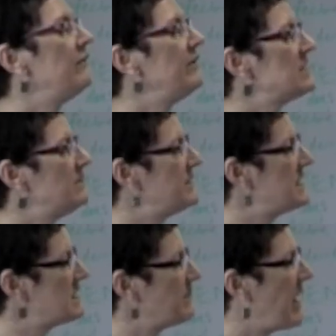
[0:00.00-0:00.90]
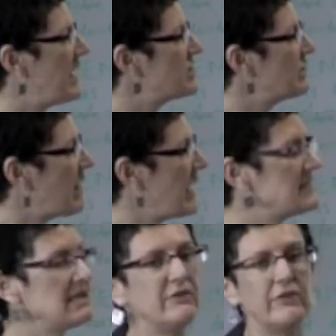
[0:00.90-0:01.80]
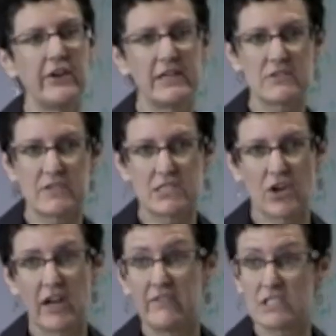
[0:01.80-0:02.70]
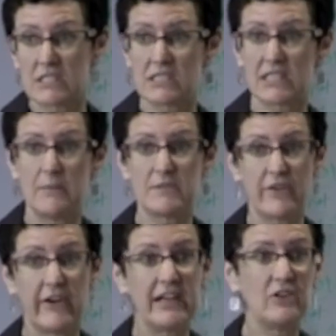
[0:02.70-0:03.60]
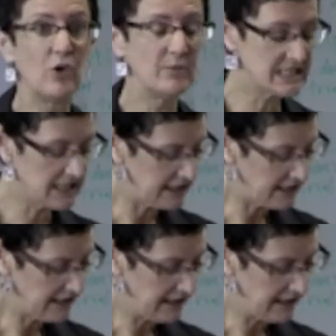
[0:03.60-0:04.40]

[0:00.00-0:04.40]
Victim participation rates in the various restorative justice schemes vary enormously,